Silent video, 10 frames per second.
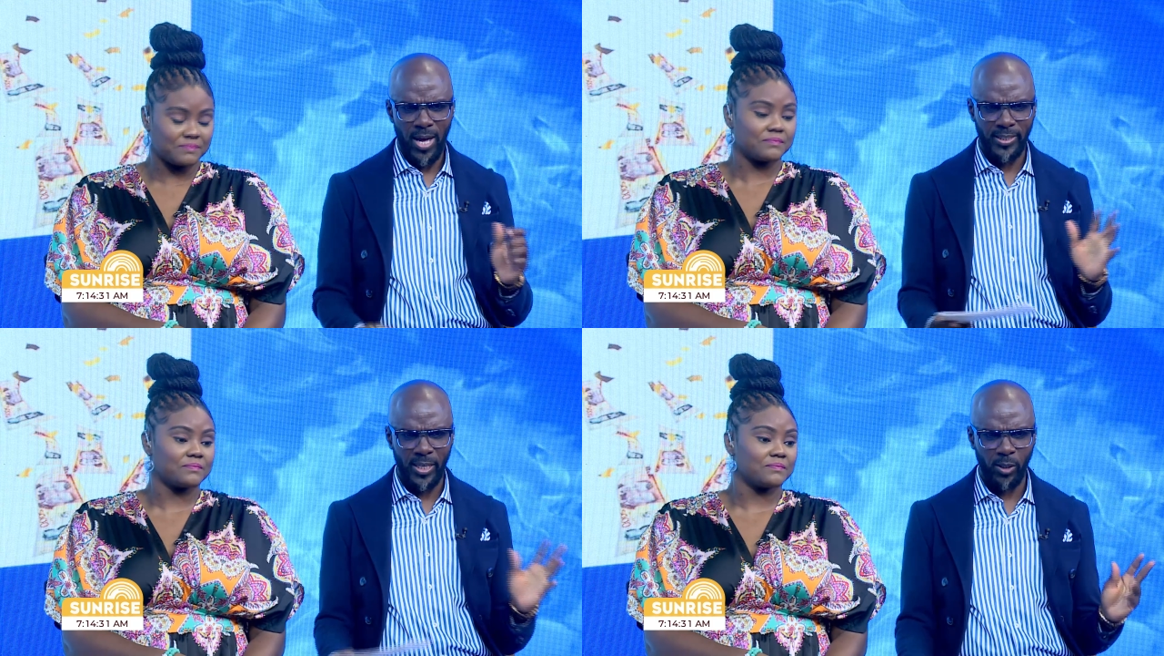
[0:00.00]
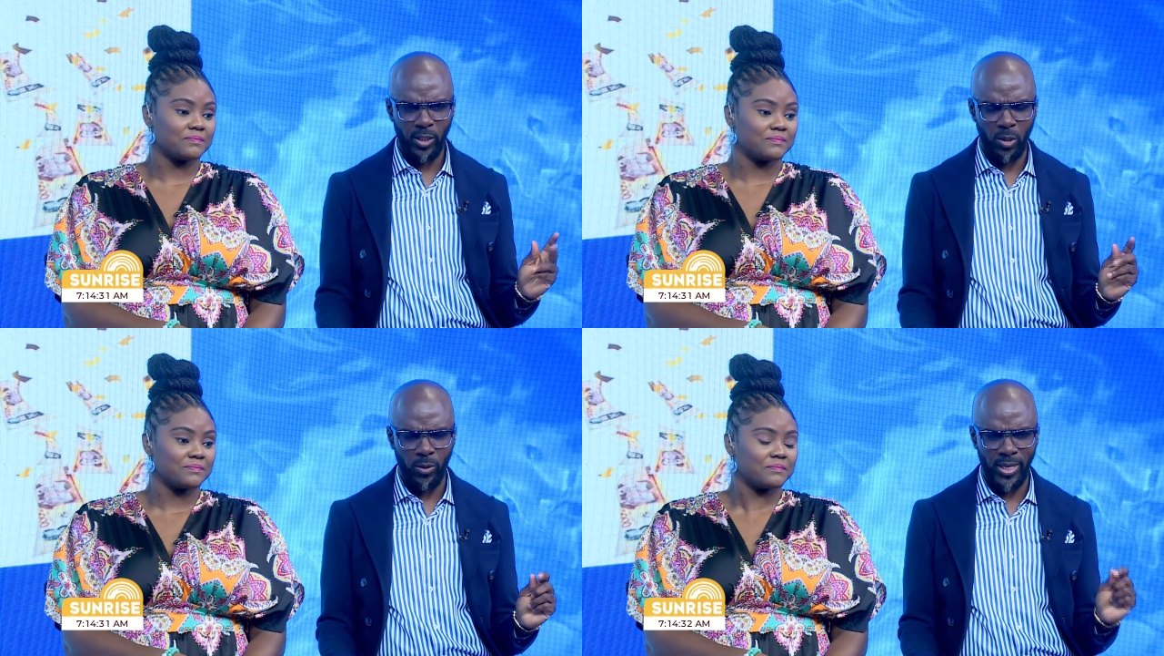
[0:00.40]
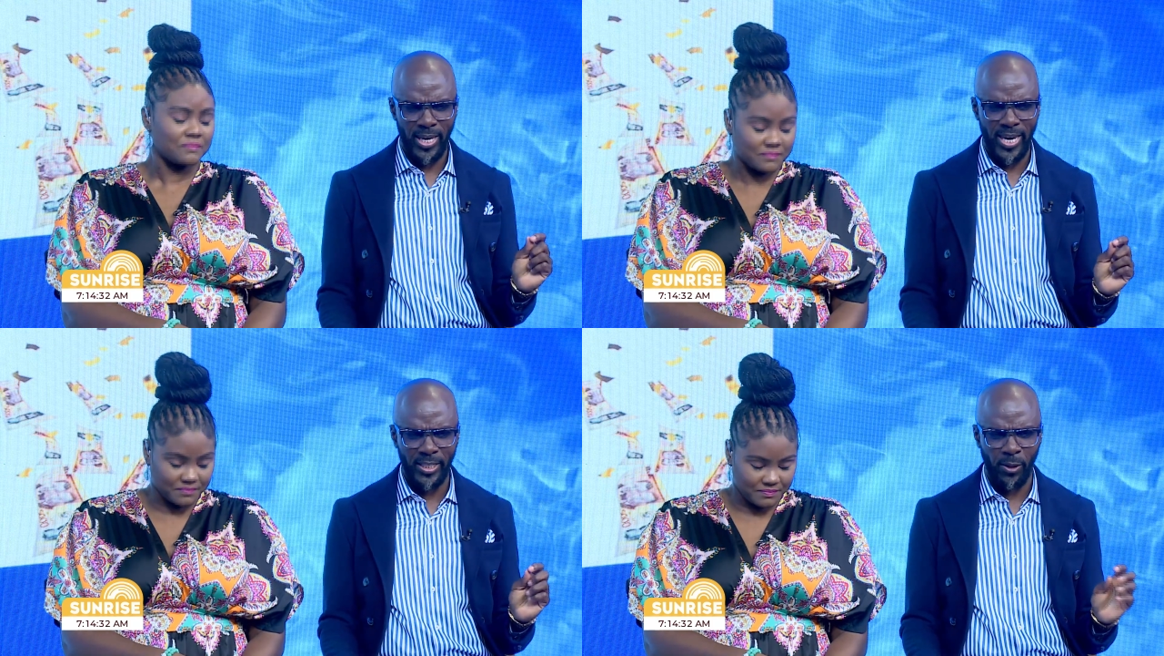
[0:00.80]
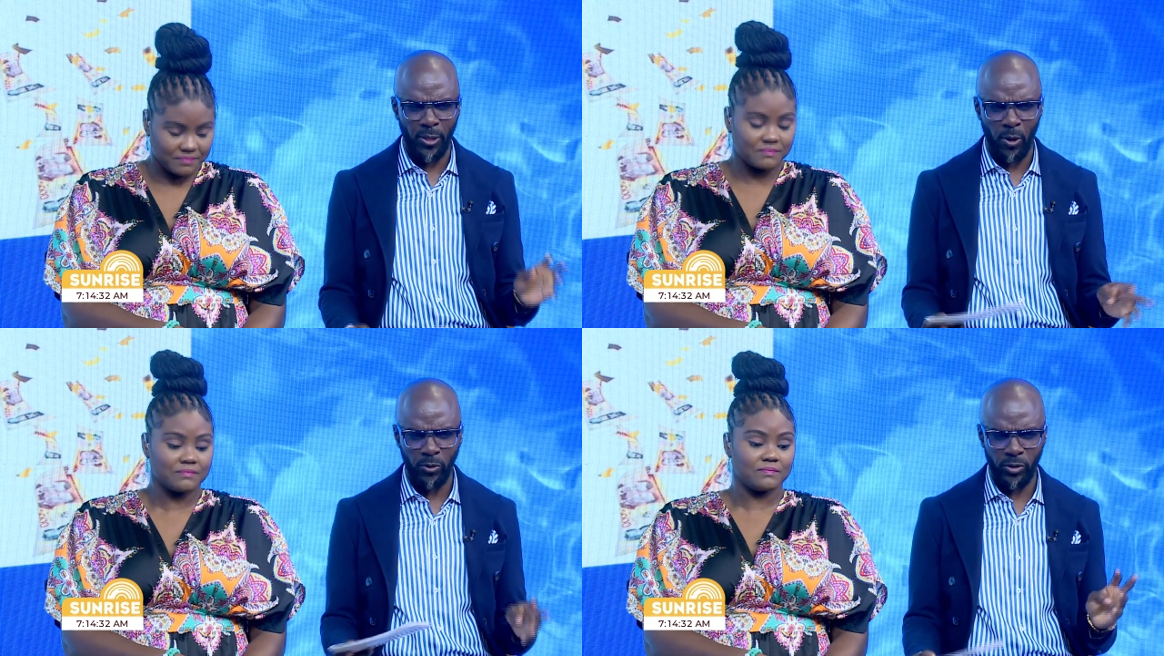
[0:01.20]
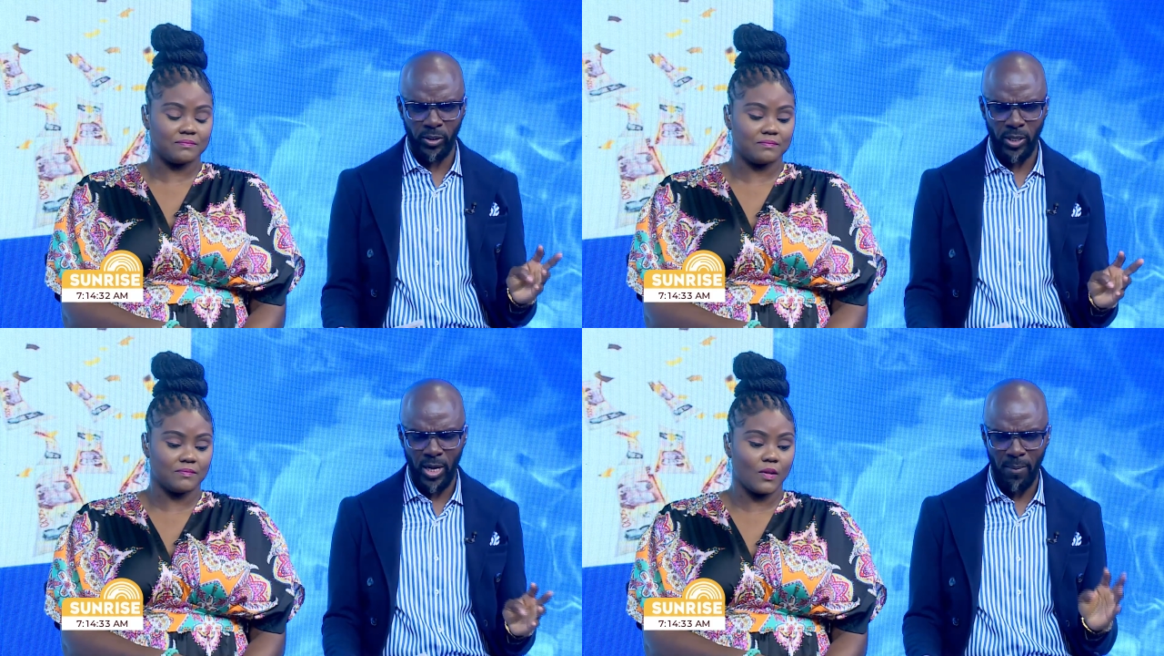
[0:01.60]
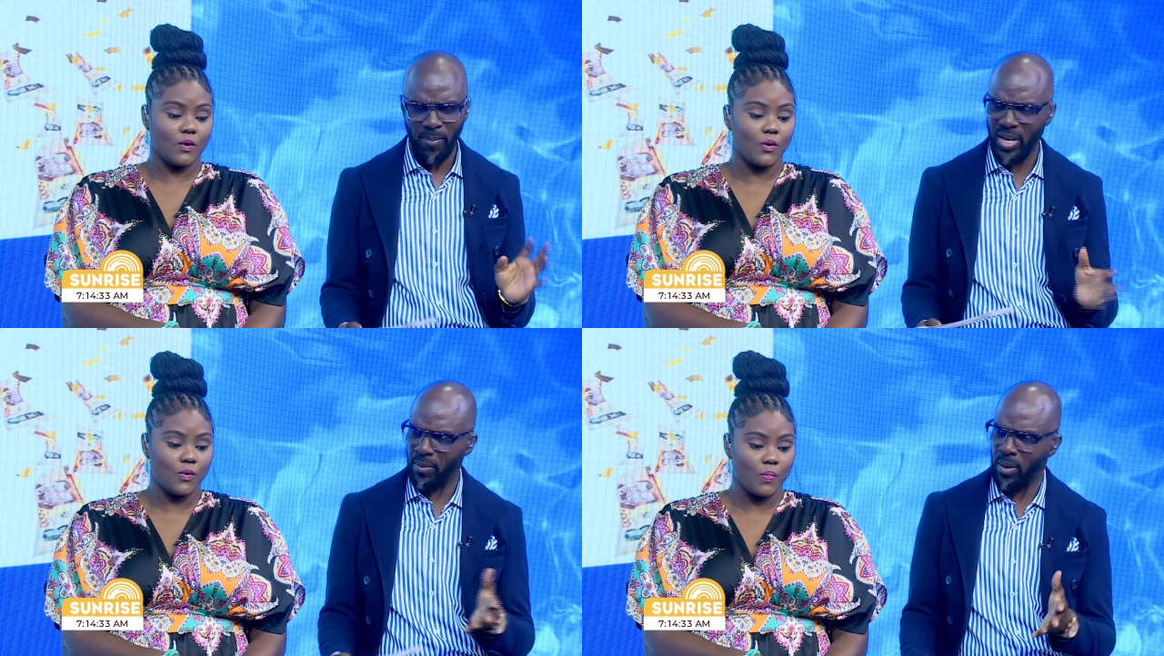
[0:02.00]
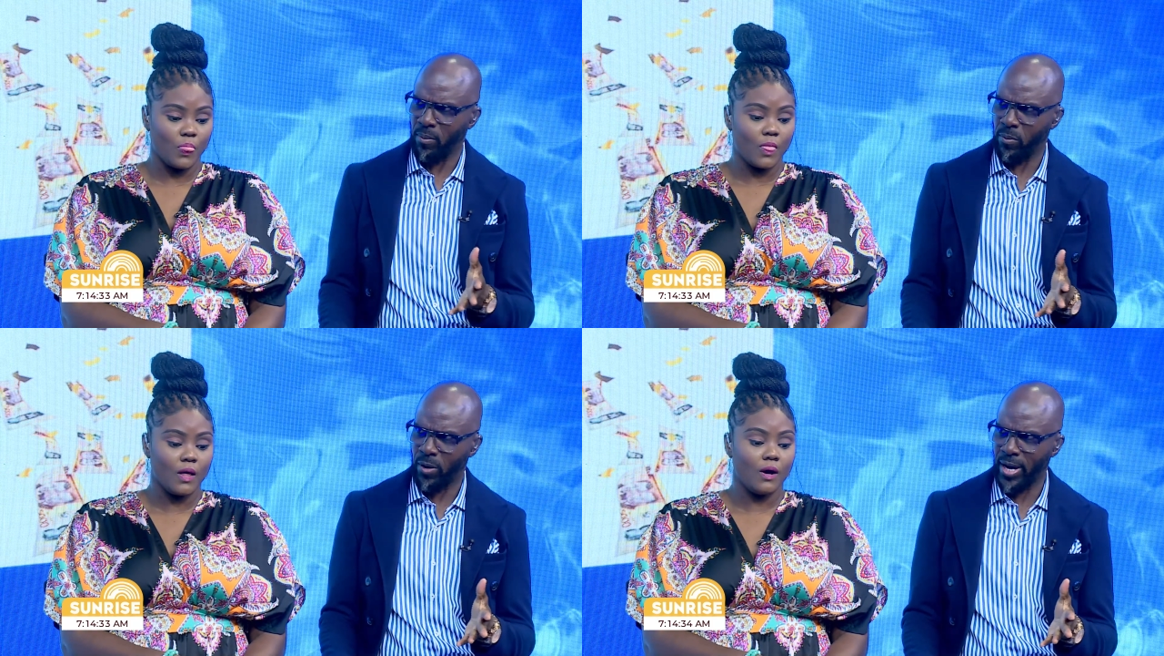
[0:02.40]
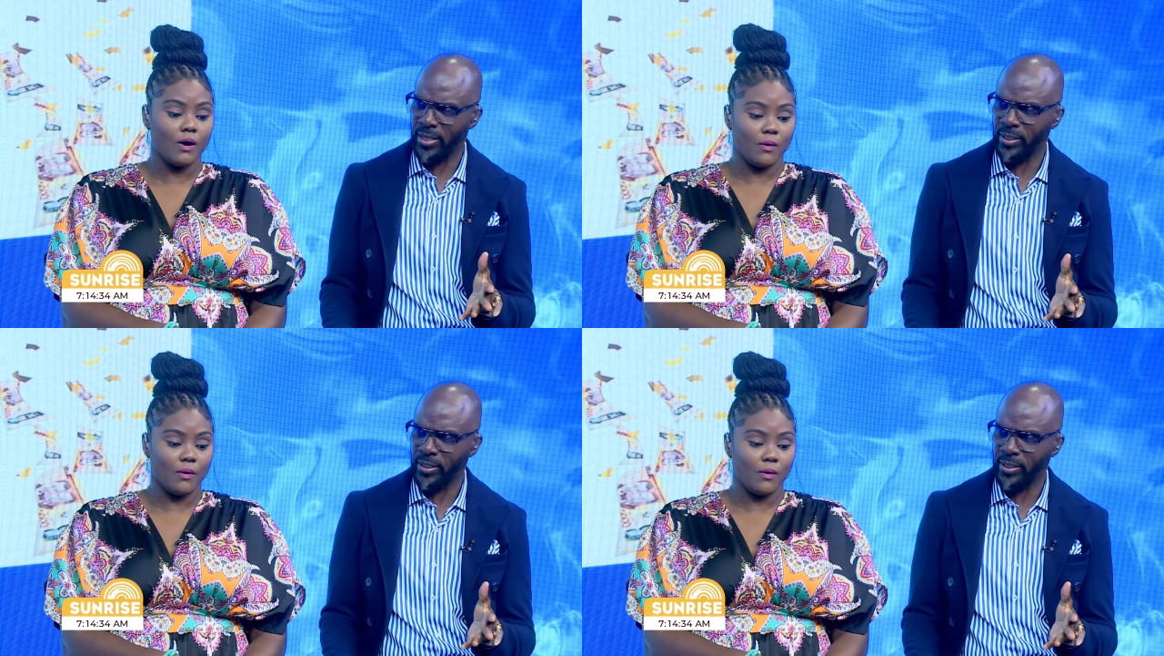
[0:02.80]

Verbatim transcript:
Speaker 1: I take out a loan, 80,000 minimum, right?